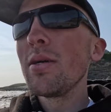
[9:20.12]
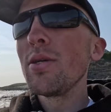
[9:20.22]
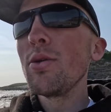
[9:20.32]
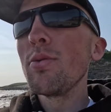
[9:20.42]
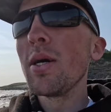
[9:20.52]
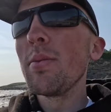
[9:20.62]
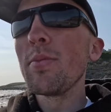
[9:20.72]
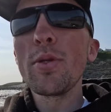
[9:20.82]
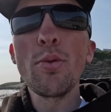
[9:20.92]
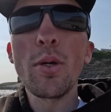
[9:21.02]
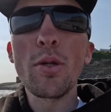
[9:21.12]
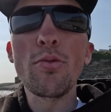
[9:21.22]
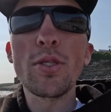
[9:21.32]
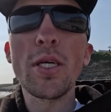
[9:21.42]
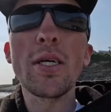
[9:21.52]
you will
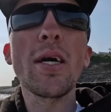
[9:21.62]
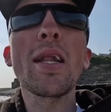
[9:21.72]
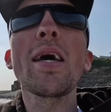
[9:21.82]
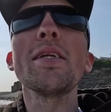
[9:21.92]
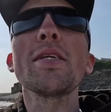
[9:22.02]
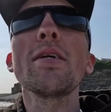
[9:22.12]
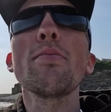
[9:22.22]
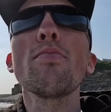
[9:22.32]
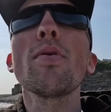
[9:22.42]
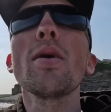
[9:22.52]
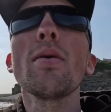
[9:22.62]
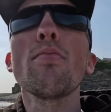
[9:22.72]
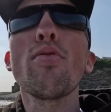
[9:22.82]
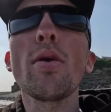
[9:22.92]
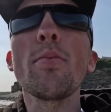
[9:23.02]
lose a lead
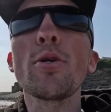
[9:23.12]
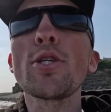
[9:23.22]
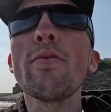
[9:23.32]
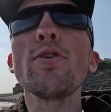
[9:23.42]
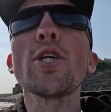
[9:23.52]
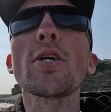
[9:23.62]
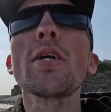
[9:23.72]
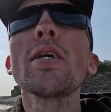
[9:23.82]
pretty much every chuck.